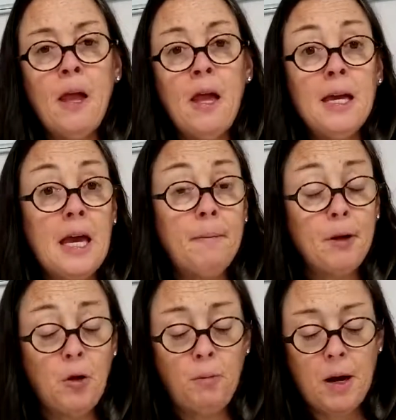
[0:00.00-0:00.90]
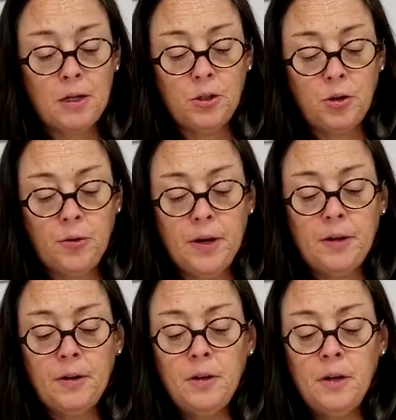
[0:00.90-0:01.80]
Chemical monitoring.
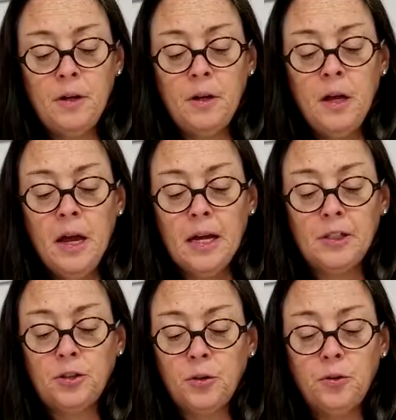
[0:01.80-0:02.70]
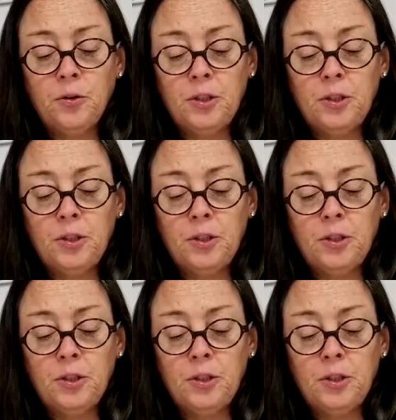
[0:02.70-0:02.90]
External